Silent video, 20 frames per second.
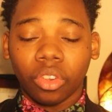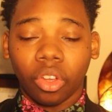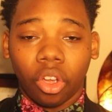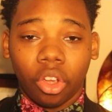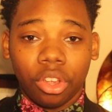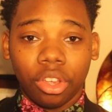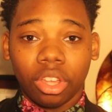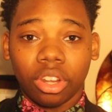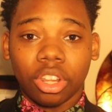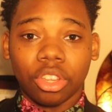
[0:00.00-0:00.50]

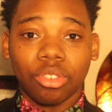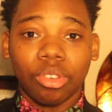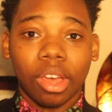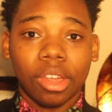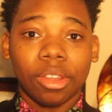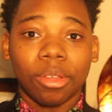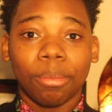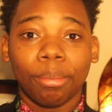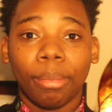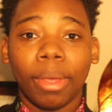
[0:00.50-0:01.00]
Are you going to try
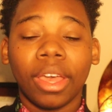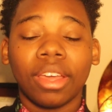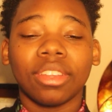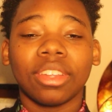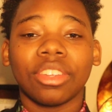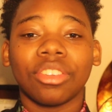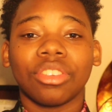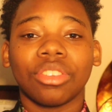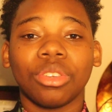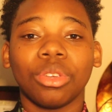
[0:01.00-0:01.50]
to make an
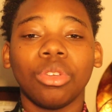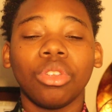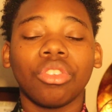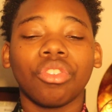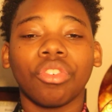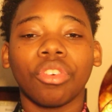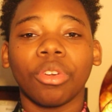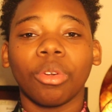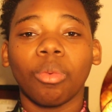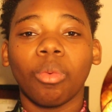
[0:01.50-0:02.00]

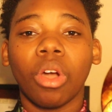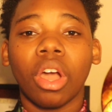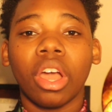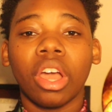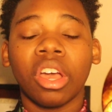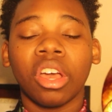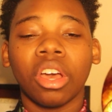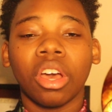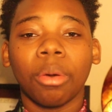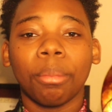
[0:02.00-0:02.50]
excuse for
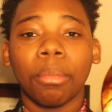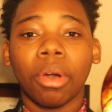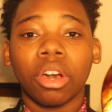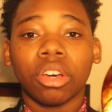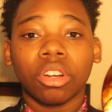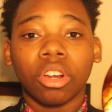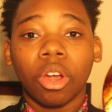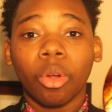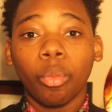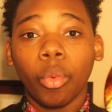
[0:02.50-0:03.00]
why
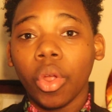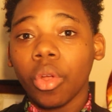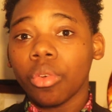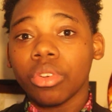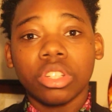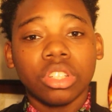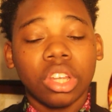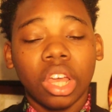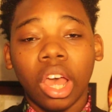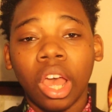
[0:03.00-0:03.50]
Ahmaud Arbery
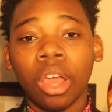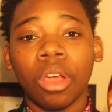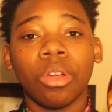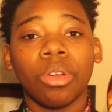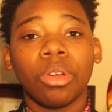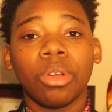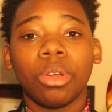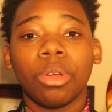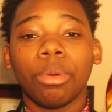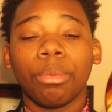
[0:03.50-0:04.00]
was shot,
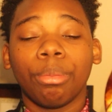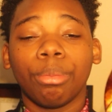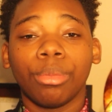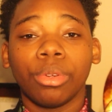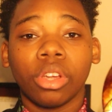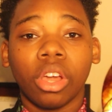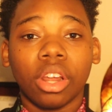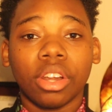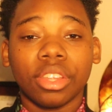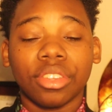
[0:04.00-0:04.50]

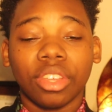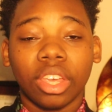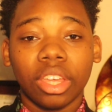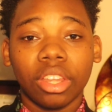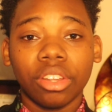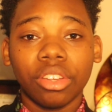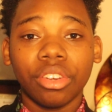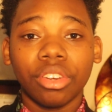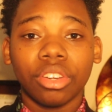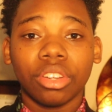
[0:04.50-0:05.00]
Breonna
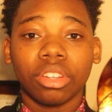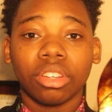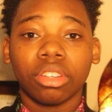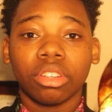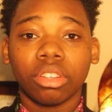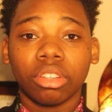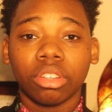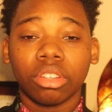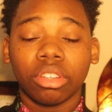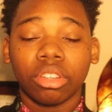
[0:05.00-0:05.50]
Taylor,
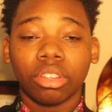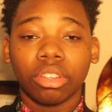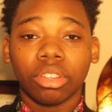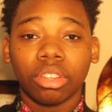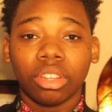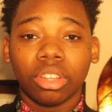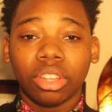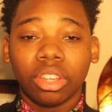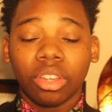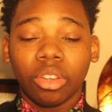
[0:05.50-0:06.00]

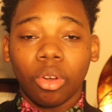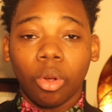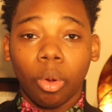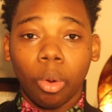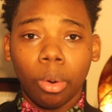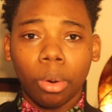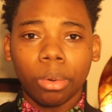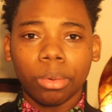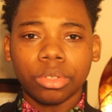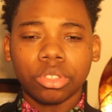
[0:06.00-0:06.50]

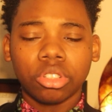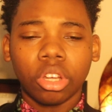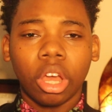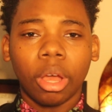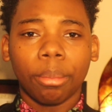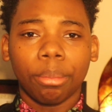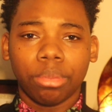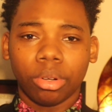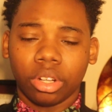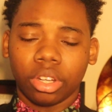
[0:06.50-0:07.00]
or
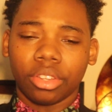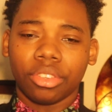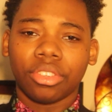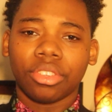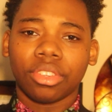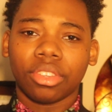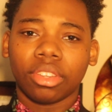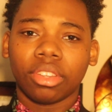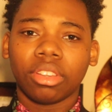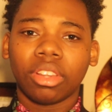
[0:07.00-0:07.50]
Rashad
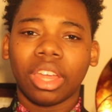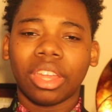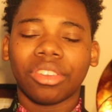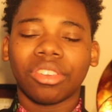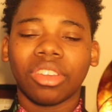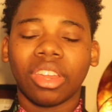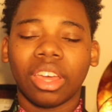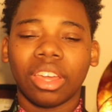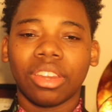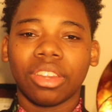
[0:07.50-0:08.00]
Brooks
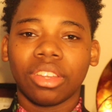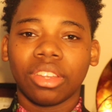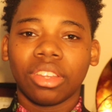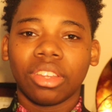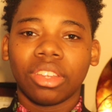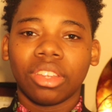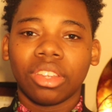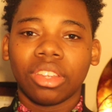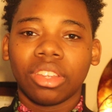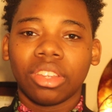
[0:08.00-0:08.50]
last night?
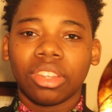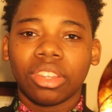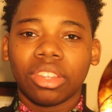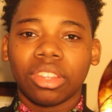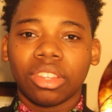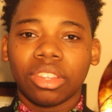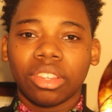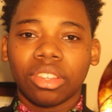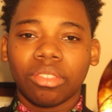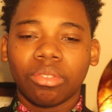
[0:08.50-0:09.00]

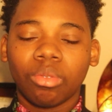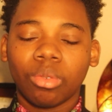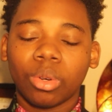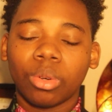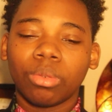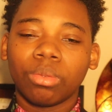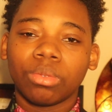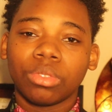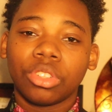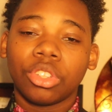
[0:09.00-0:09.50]

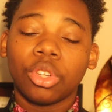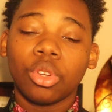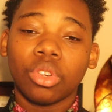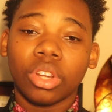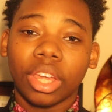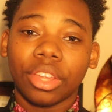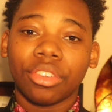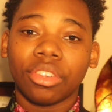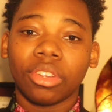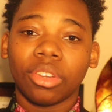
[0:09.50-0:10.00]
Well, 2
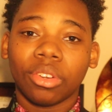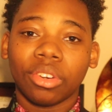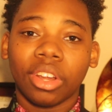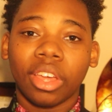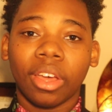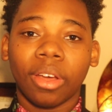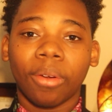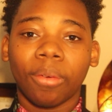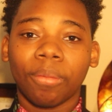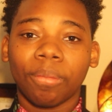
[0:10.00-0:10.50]
nights ago now.
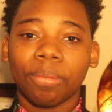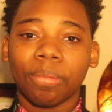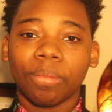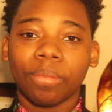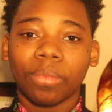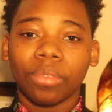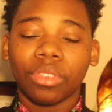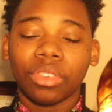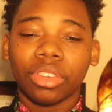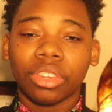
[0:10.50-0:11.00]

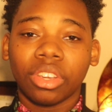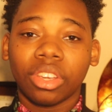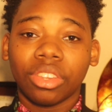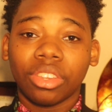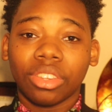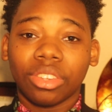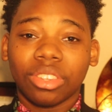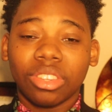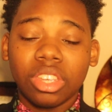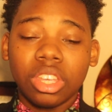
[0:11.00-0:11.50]
Because
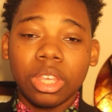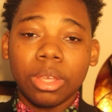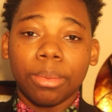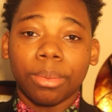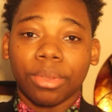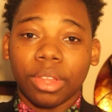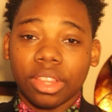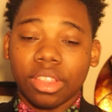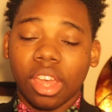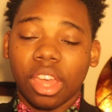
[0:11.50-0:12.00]
it
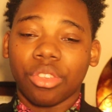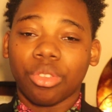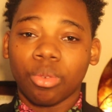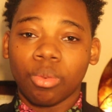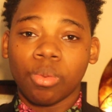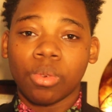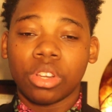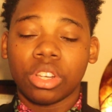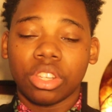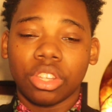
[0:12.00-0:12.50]
seems like that's
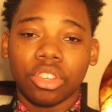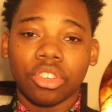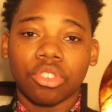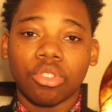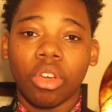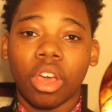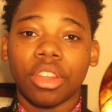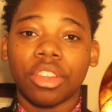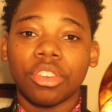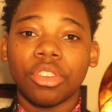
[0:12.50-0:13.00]
what you're
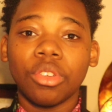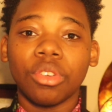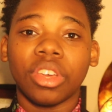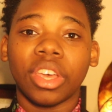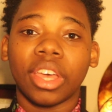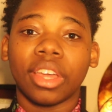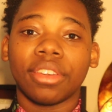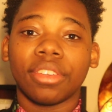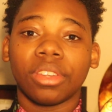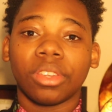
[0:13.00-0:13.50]
trying to do,
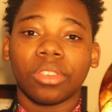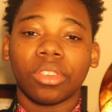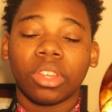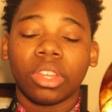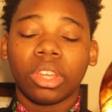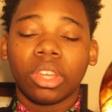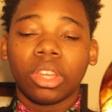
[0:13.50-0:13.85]
Candace.